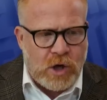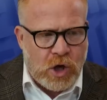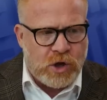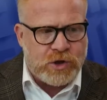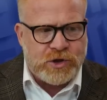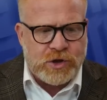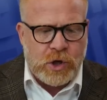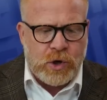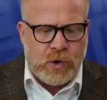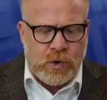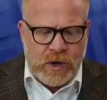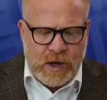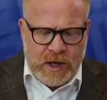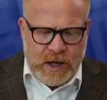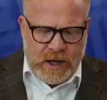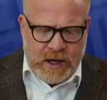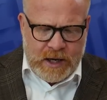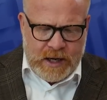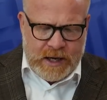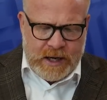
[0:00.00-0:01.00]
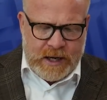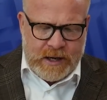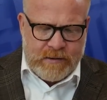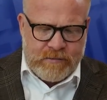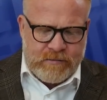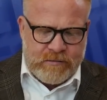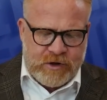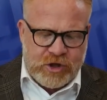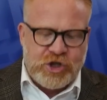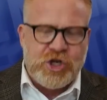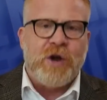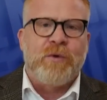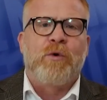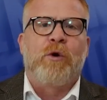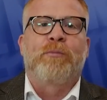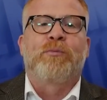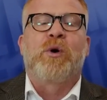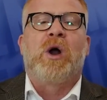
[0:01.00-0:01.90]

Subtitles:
Also, the general